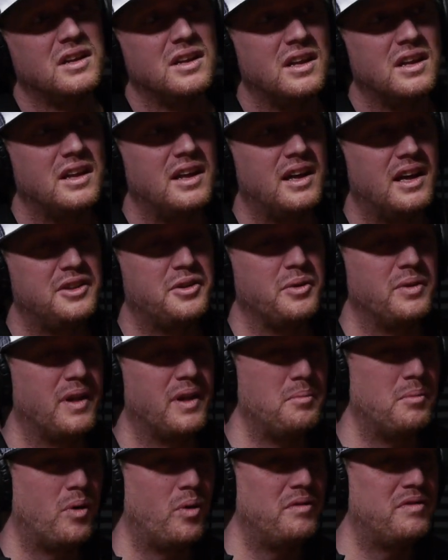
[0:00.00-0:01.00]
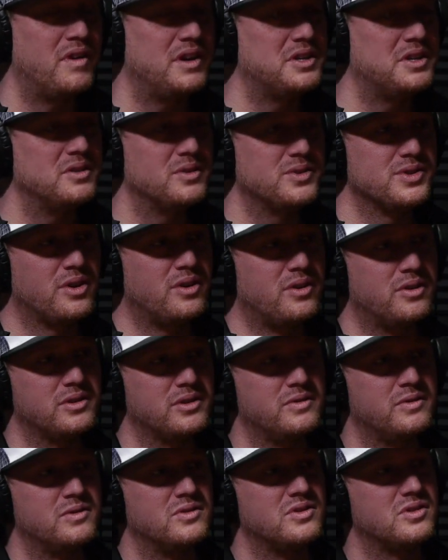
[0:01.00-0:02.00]
Doing like motivational talks
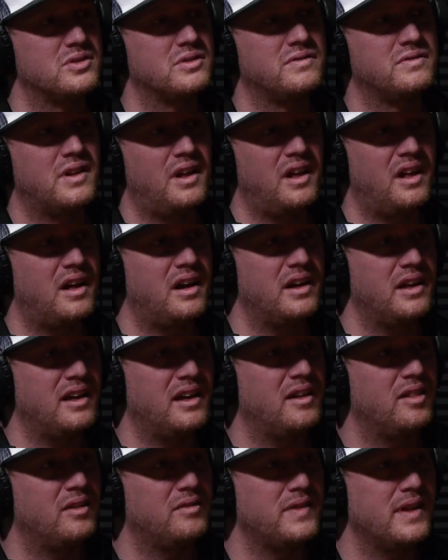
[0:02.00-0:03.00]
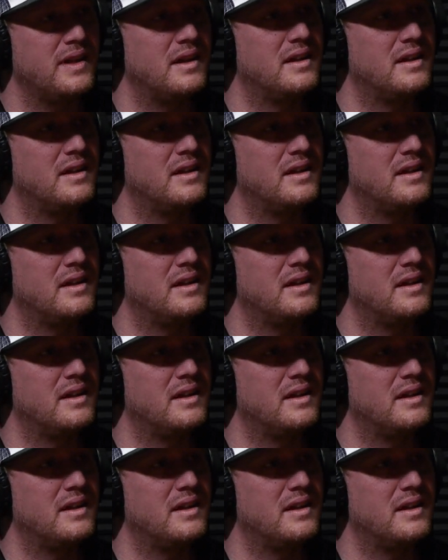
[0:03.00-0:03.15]
and stuff like that. I loved it.